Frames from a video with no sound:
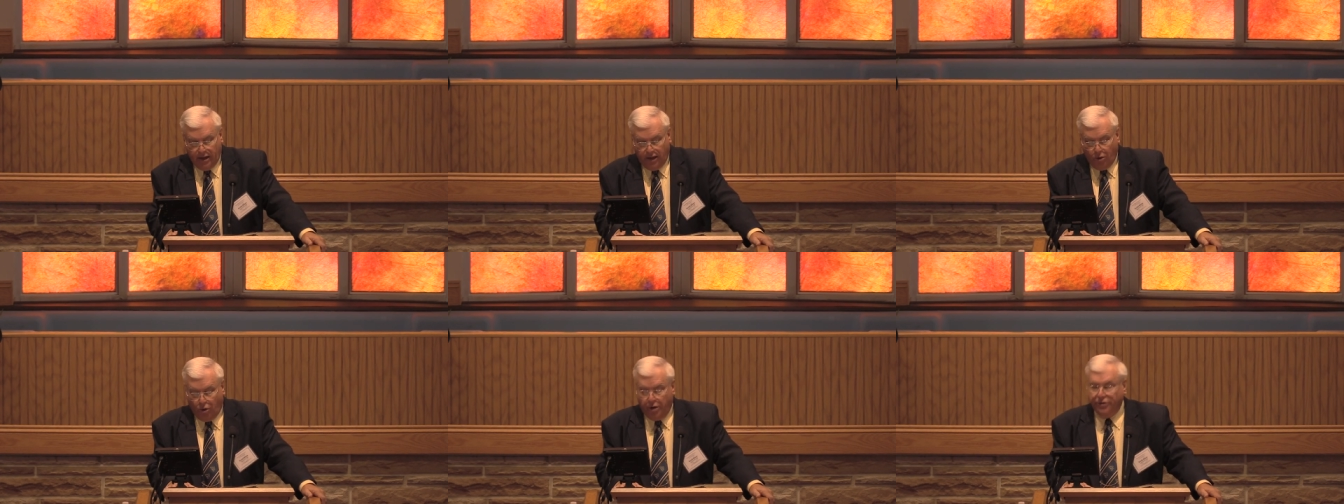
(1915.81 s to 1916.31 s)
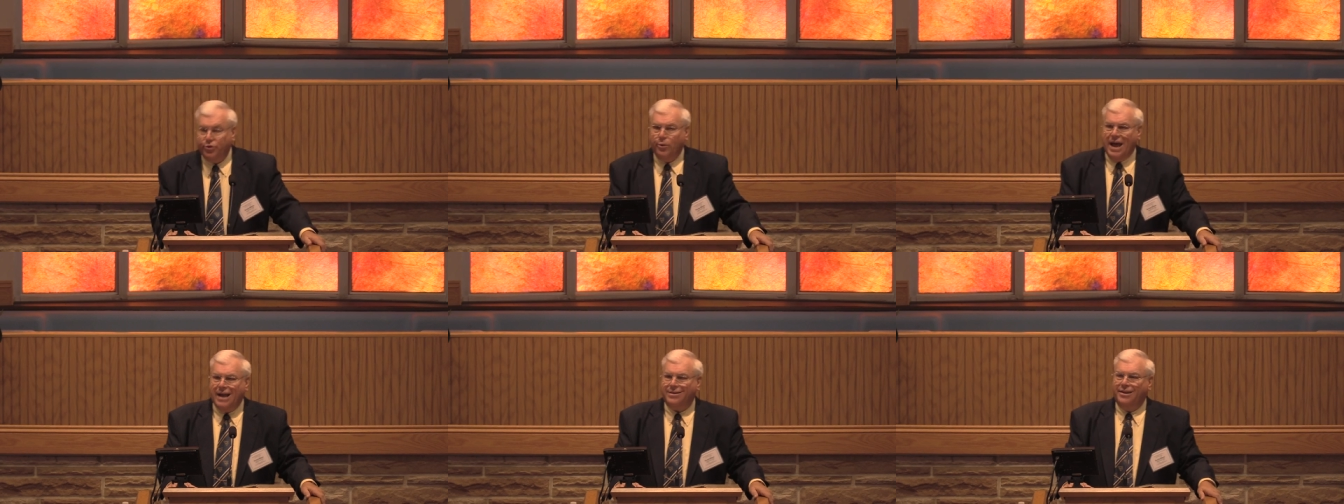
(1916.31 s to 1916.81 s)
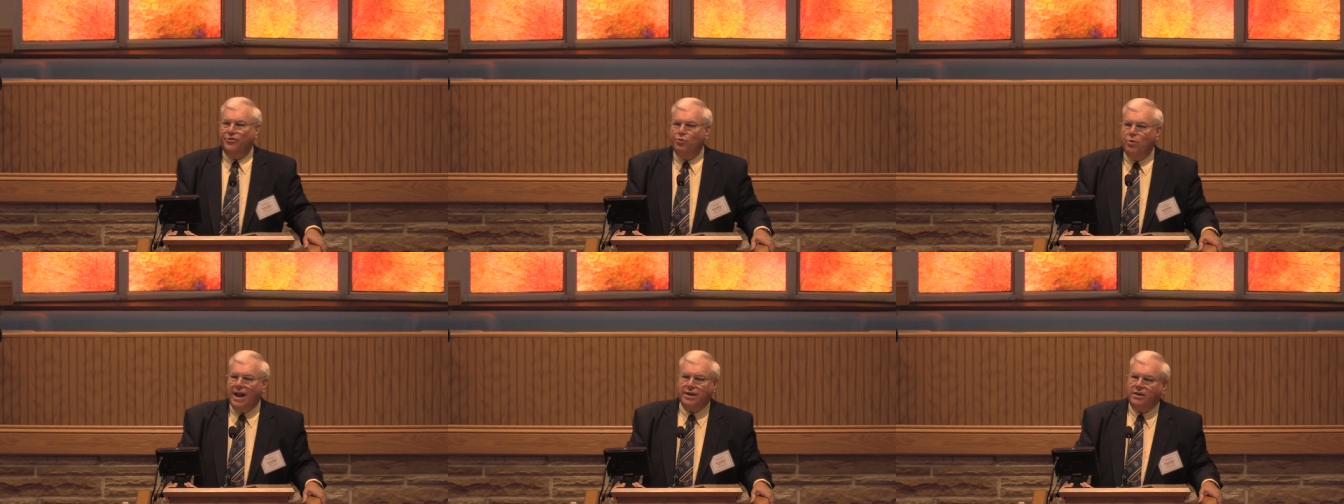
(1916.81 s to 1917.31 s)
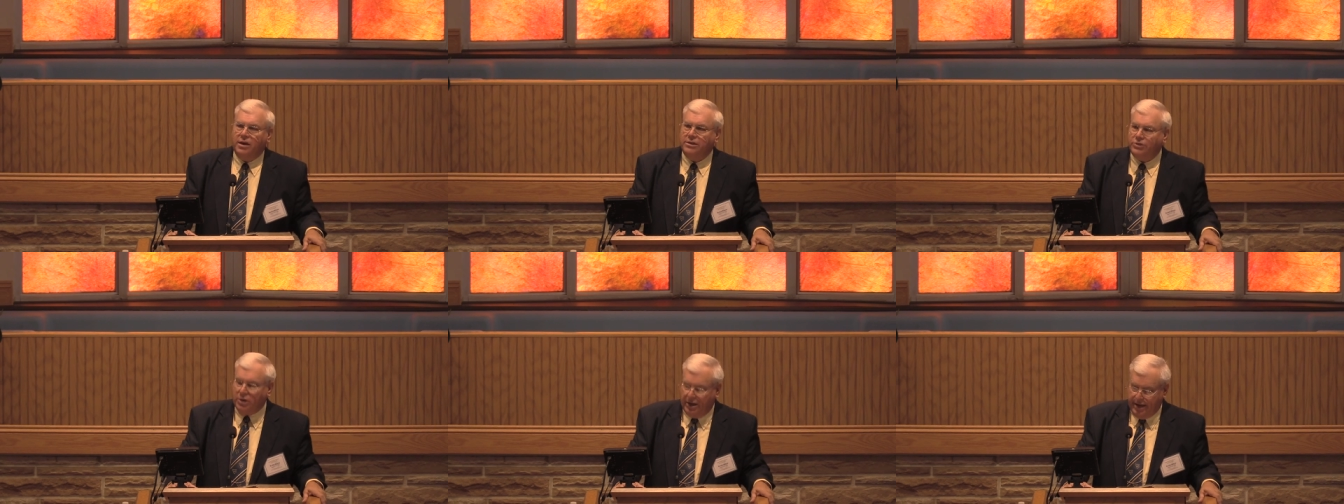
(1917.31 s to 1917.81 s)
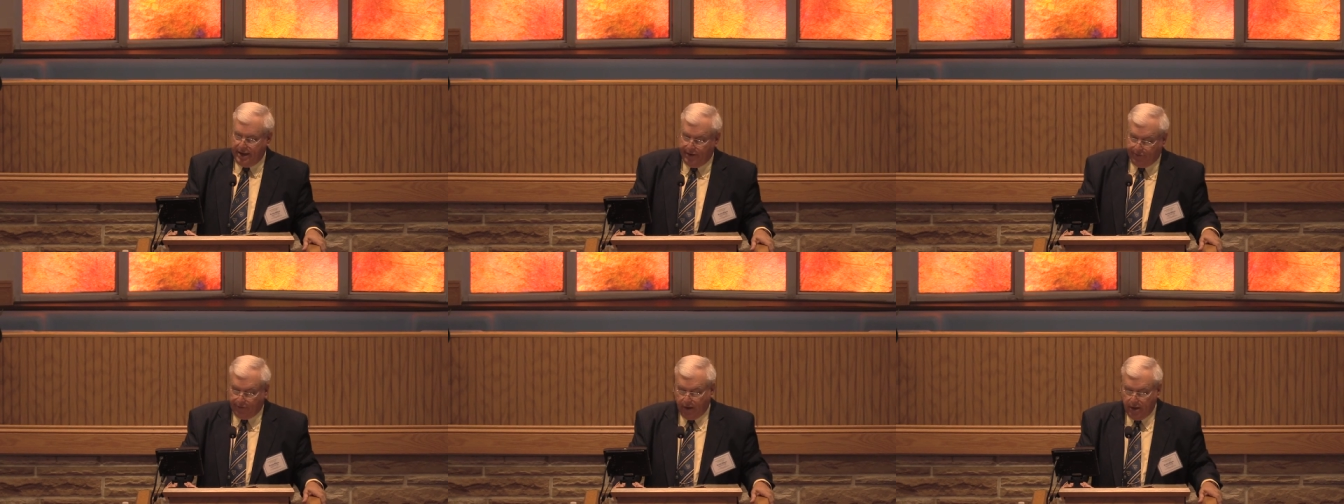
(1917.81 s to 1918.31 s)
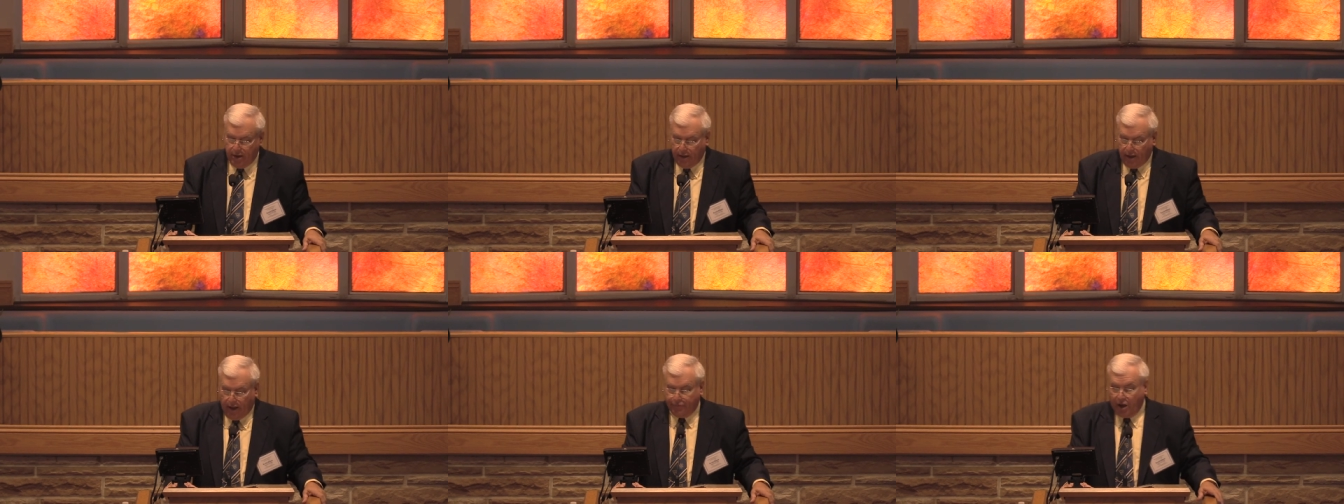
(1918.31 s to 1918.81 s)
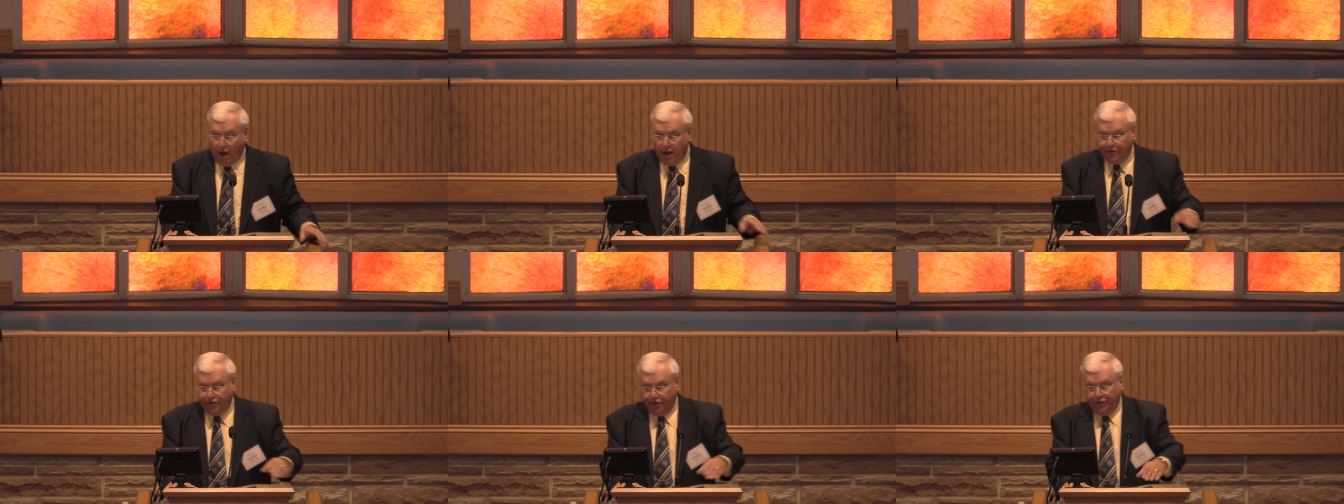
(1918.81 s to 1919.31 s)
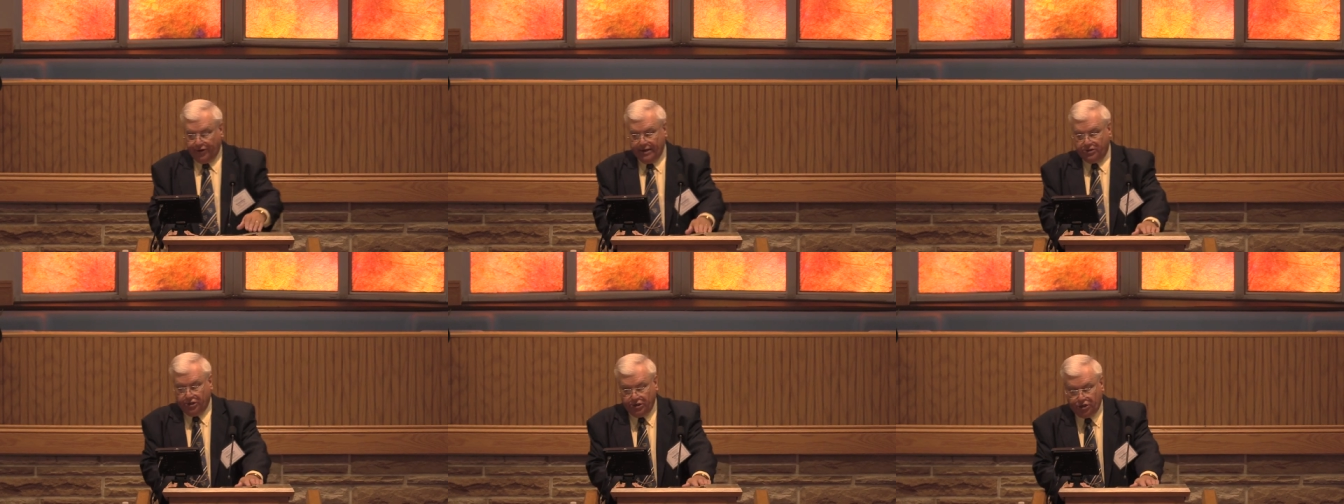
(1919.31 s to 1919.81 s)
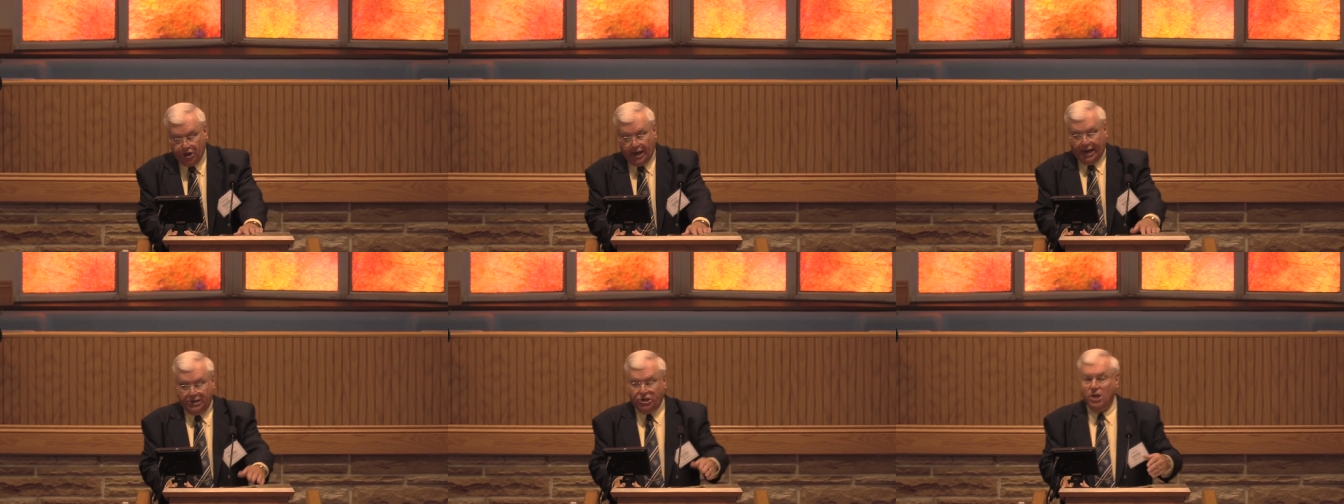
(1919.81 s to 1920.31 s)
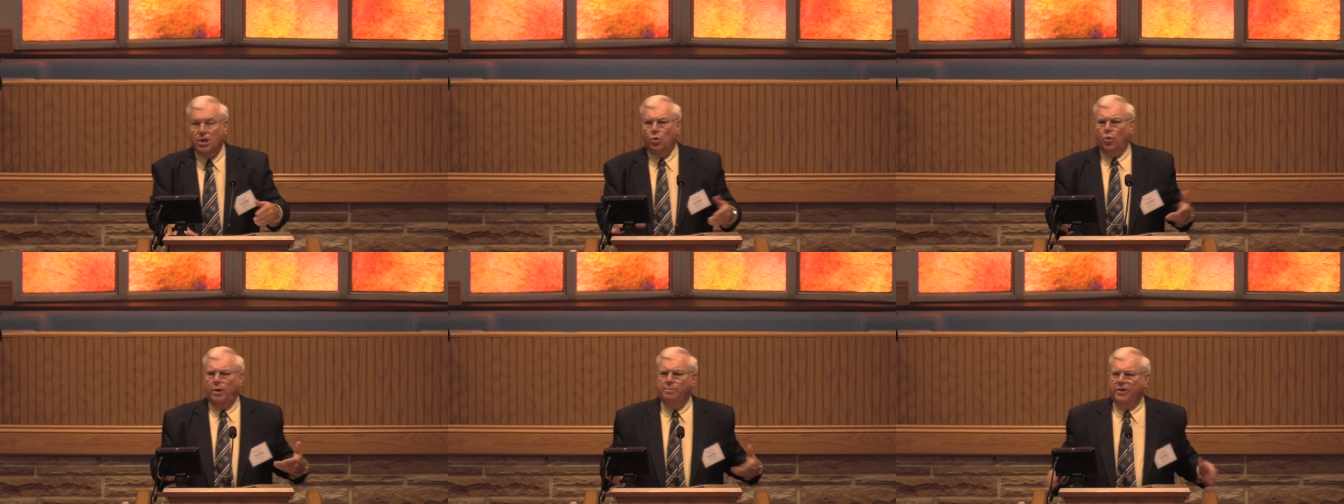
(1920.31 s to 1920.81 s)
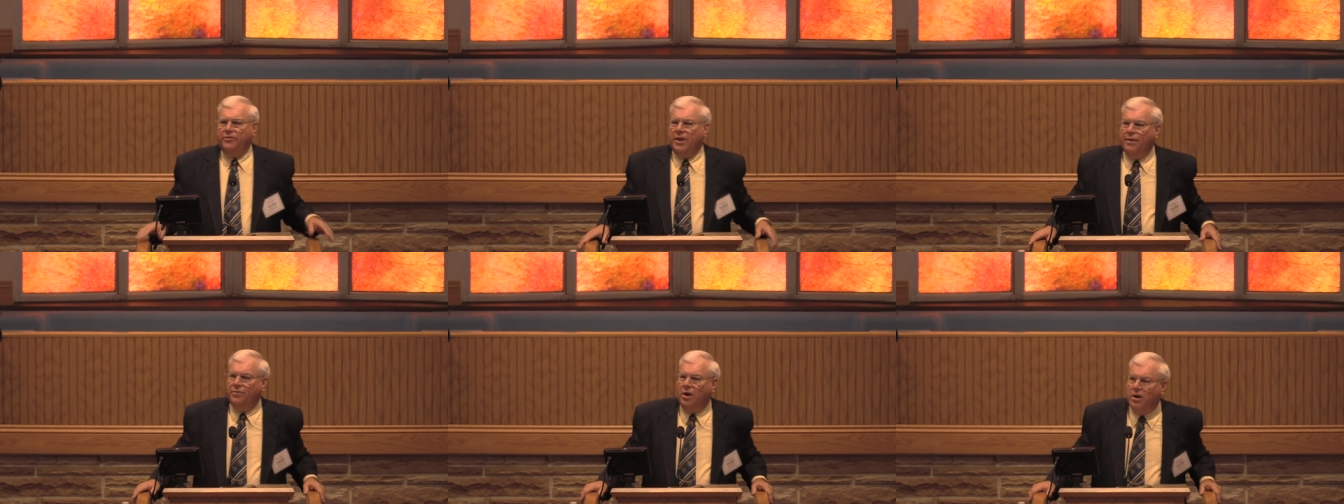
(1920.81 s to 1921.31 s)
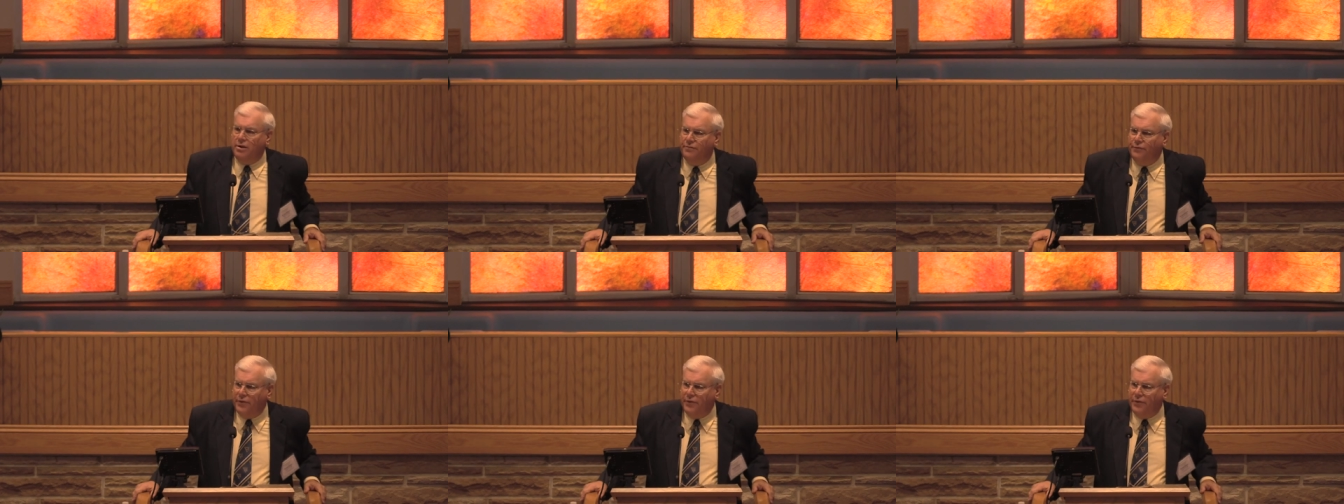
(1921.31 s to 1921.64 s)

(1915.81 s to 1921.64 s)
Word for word: In order to act as recklessly as of conscience as the judge, one must have the heart of the